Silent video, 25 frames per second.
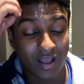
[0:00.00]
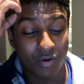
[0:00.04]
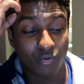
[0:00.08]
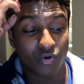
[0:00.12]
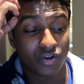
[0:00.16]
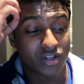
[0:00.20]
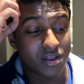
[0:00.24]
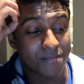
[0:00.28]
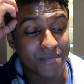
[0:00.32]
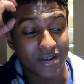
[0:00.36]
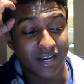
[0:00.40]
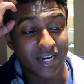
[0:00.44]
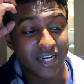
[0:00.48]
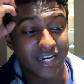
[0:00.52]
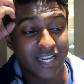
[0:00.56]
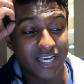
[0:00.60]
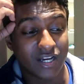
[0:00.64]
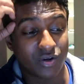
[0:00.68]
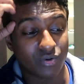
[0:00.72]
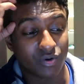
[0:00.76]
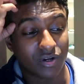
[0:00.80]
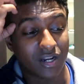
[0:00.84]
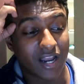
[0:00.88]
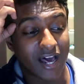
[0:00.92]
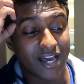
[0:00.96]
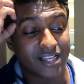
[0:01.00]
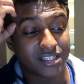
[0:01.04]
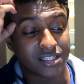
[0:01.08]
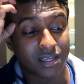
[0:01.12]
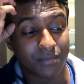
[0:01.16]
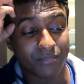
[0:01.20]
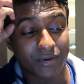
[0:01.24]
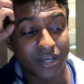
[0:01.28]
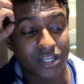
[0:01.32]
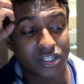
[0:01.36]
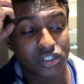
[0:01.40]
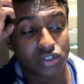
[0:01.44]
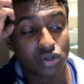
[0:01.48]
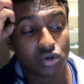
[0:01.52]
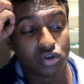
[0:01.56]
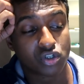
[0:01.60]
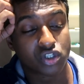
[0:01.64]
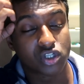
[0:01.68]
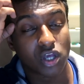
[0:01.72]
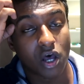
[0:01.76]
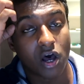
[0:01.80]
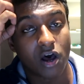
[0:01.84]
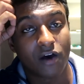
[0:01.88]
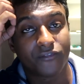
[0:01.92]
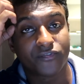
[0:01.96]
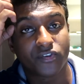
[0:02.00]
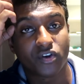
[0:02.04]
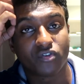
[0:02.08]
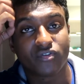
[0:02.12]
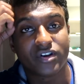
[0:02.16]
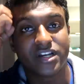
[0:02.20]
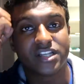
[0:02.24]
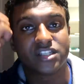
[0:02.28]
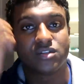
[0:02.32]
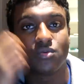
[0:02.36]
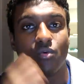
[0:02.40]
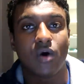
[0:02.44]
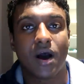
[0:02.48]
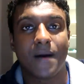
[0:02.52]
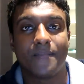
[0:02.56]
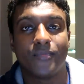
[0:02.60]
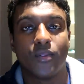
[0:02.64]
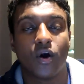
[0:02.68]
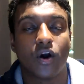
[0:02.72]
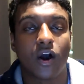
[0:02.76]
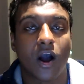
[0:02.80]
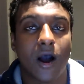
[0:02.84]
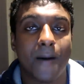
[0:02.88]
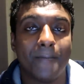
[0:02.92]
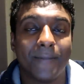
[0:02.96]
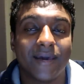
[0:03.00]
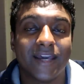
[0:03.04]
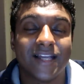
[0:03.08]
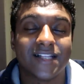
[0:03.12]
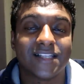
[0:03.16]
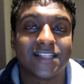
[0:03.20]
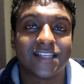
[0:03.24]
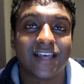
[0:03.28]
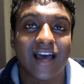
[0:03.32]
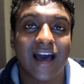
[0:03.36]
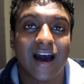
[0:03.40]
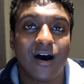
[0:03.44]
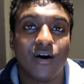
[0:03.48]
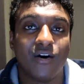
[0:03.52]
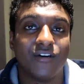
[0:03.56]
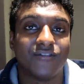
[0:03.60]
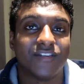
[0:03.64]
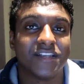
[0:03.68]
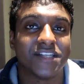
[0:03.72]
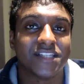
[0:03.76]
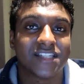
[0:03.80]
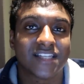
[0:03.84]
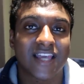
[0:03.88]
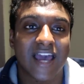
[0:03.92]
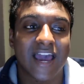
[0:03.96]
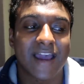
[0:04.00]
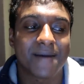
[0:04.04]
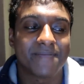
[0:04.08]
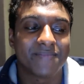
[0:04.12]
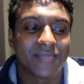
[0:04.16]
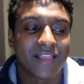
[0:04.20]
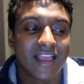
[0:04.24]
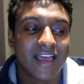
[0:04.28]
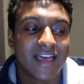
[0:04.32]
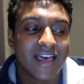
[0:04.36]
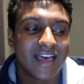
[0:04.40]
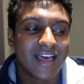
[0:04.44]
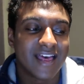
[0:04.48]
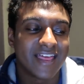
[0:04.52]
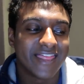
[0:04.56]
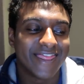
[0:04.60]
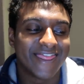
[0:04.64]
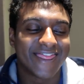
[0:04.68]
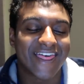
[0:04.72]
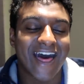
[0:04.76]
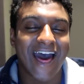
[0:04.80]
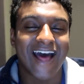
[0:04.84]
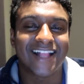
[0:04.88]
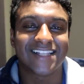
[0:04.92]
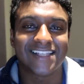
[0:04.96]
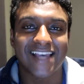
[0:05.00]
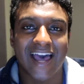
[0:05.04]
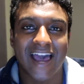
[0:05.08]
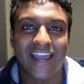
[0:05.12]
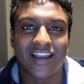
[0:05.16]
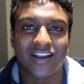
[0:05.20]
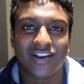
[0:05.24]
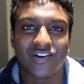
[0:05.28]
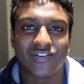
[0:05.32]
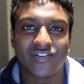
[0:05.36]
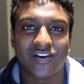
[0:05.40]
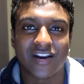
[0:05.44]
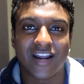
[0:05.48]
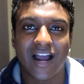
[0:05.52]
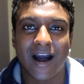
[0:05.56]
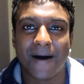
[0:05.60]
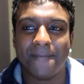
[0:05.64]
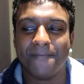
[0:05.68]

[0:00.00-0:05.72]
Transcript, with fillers: There would have been an equaliser. But it's also half the reason why I'm not coming out of this game that angry.